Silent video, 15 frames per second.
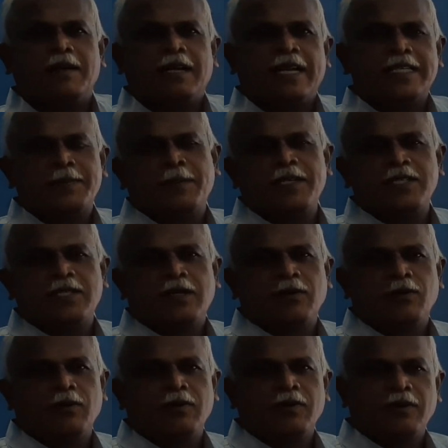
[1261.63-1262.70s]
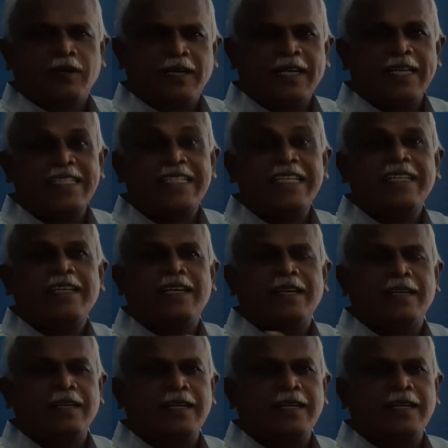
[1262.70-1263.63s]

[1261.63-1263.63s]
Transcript: expenditure account. Let us see the